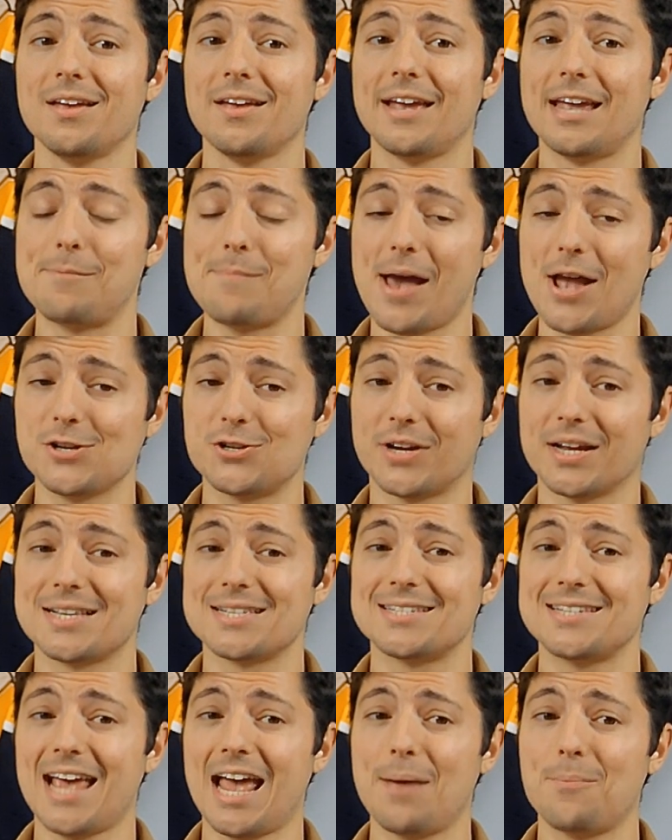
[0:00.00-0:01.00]
He managed to get
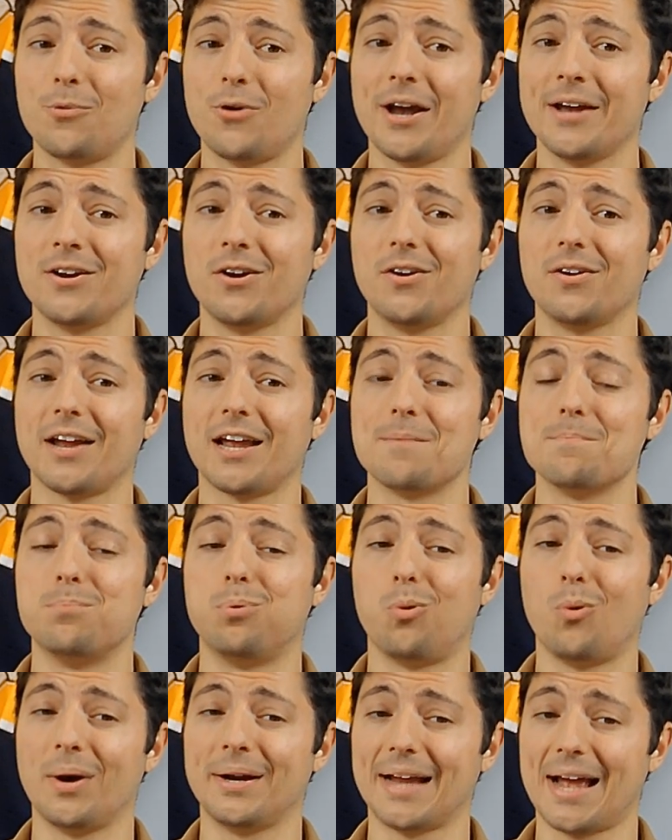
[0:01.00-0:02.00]
Sam Reinhart and
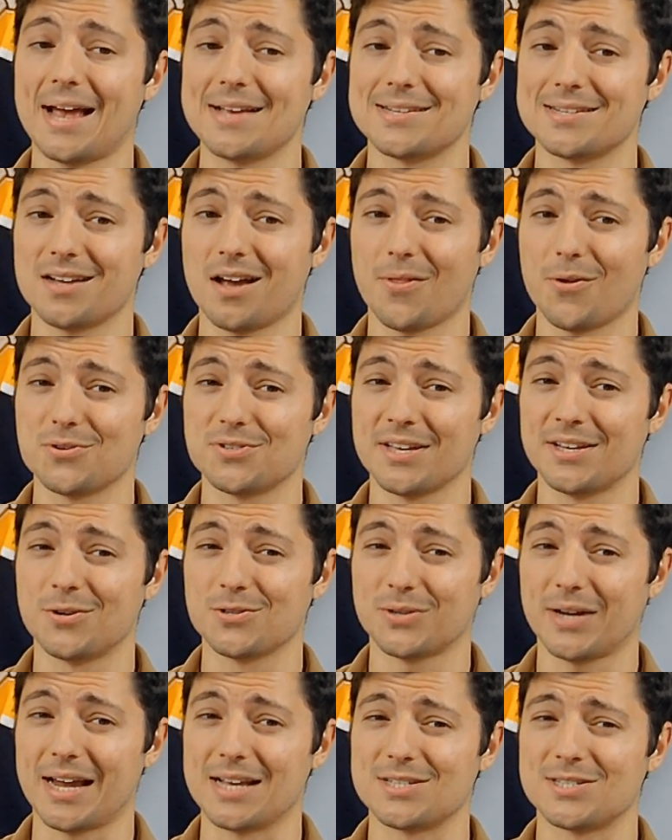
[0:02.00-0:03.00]
Point as his other centers.
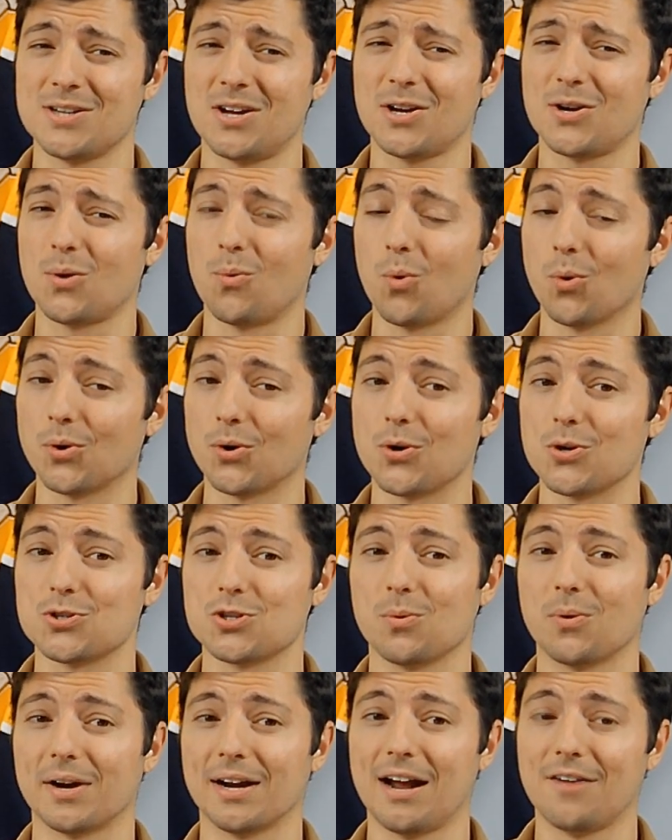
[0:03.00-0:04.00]
Okay, it's not an order,
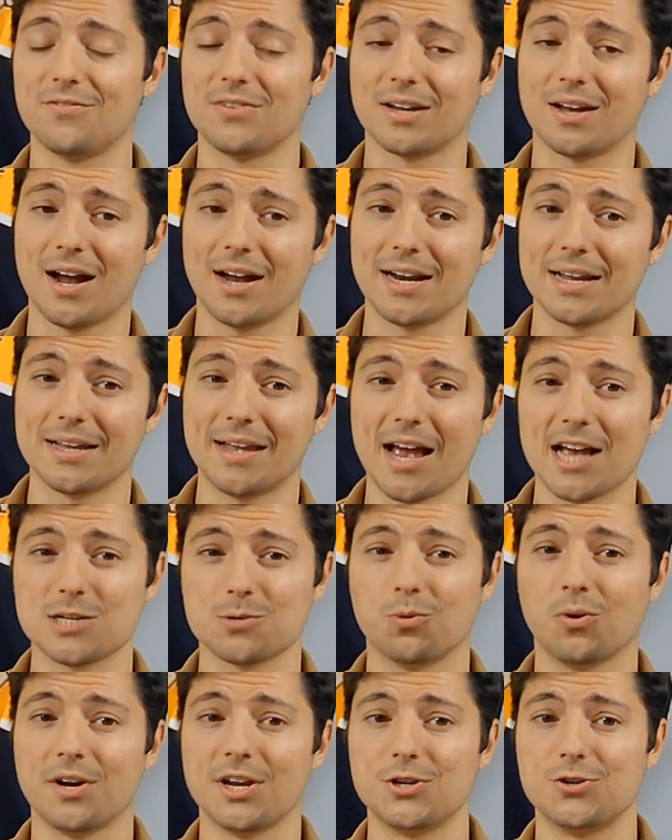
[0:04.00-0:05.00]
so we're going to have to kind of guess
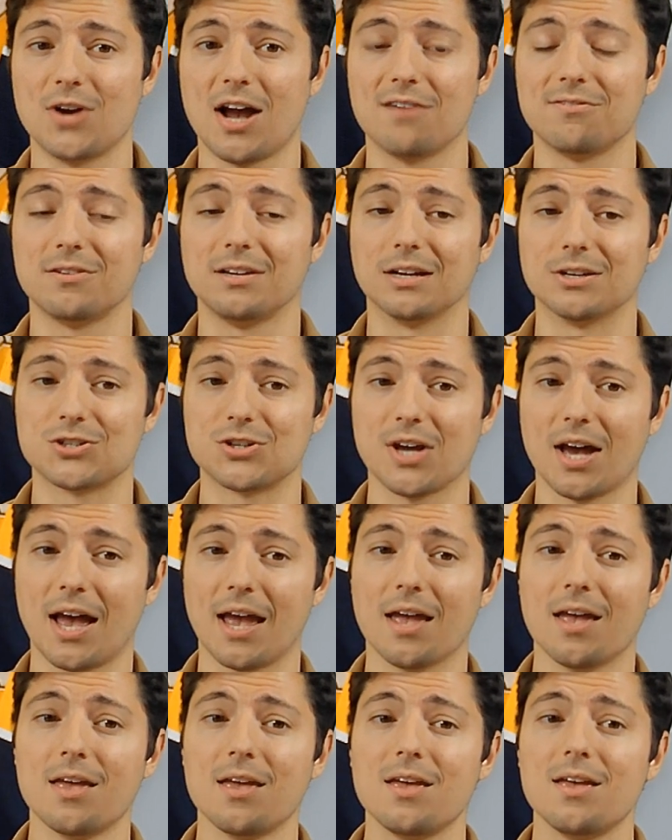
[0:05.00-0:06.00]
where he drafted each
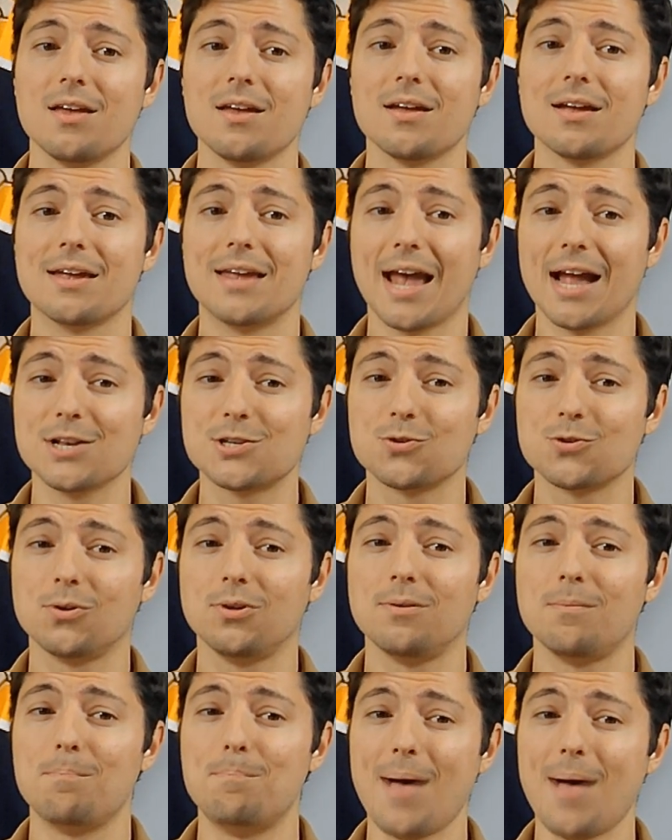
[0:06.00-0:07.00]
guy.
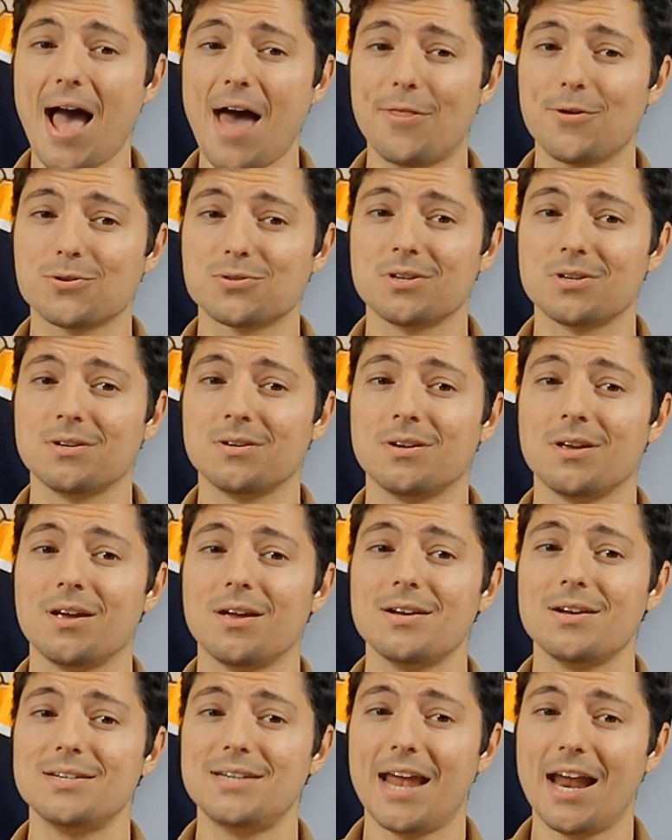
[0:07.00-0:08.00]
Gensel, Batherson,
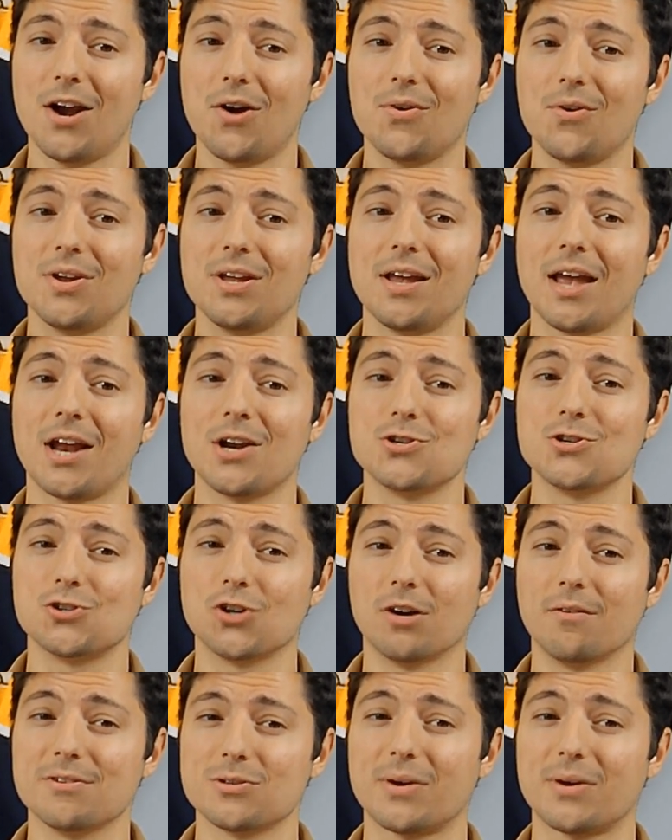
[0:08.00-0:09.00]
Terry, and Jarvis.